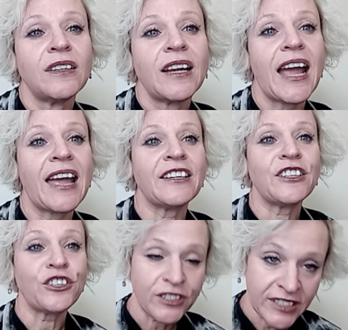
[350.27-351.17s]
and
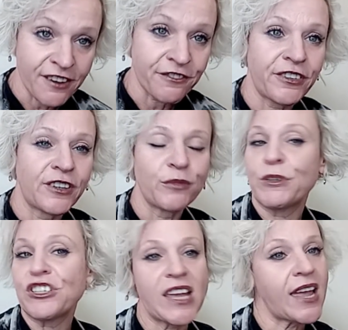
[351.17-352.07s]
you're safe,
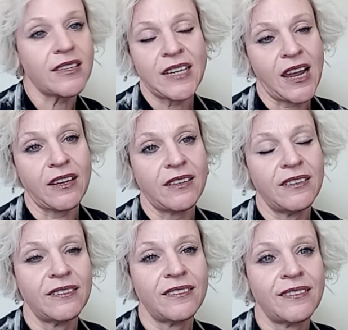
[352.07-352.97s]
but you can't stay.
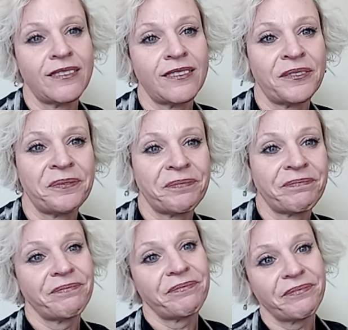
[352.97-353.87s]

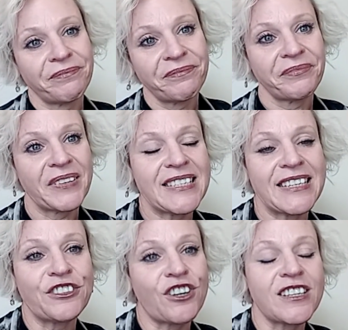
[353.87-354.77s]
Hmm. He said,
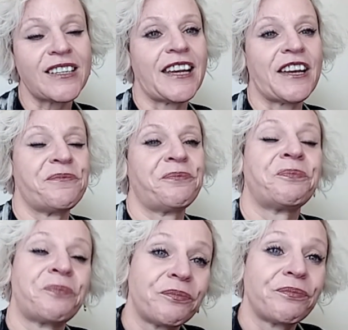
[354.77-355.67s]
you're not done yet.
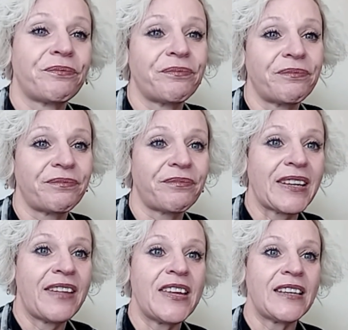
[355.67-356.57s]

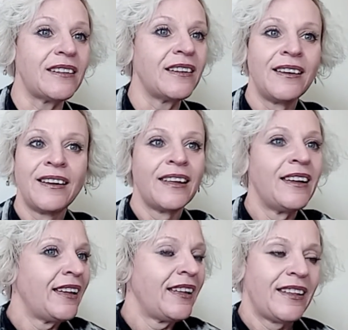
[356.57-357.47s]
And then,
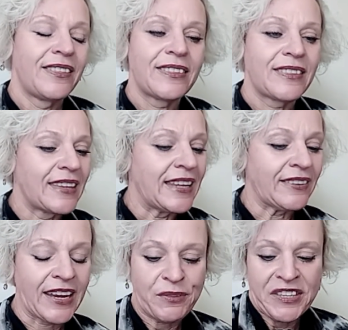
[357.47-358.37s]

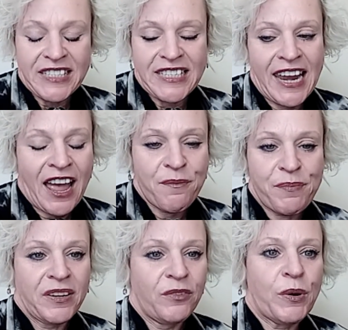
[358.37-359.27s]
like with a snap,
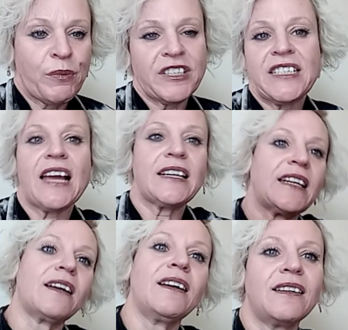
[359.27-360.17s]
we were
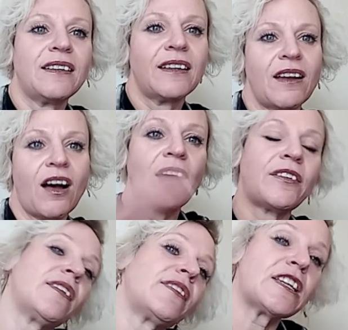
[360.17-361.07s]
standing
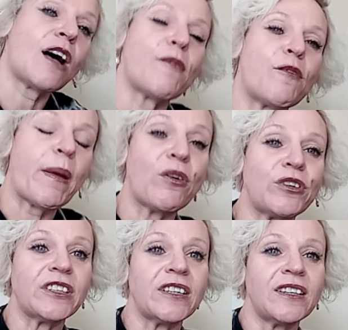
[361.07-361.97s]
on the top of a
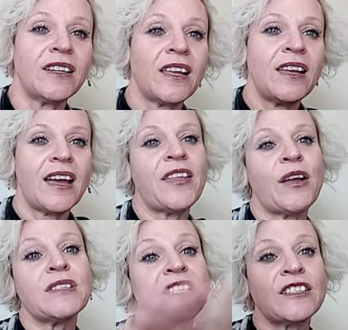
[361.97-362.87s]
mountain, and there
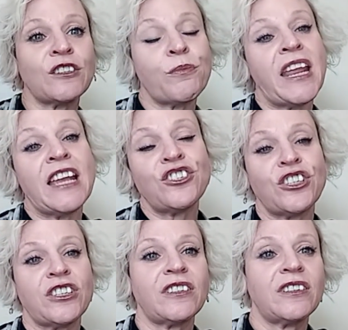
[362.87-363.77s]
was this
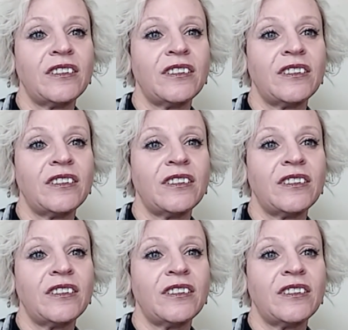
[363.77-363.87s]
illumination,